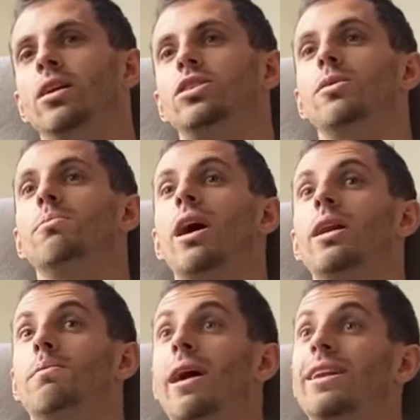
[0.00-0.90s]
So my
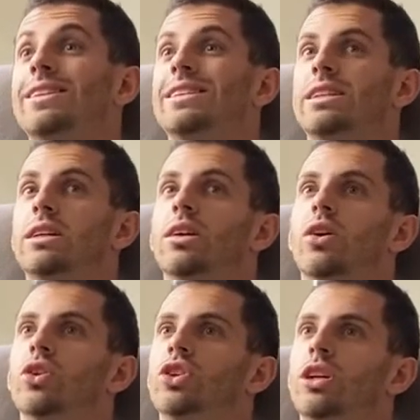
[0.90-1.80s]
dependency
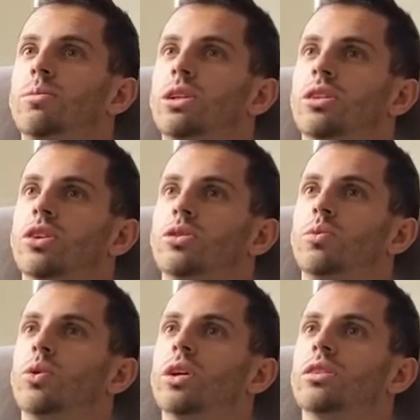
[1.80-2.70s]
on GB
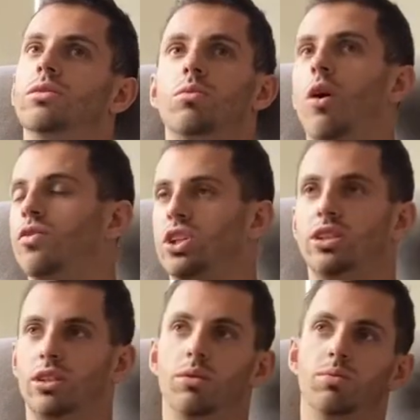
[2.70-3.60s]
Snowsport is obviously
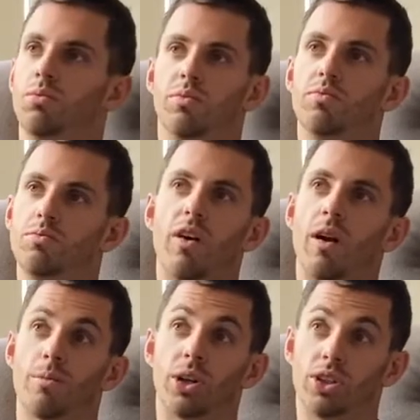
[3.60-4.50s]
still
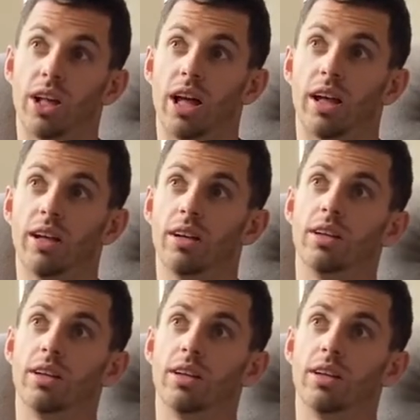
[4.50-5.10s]
very much there.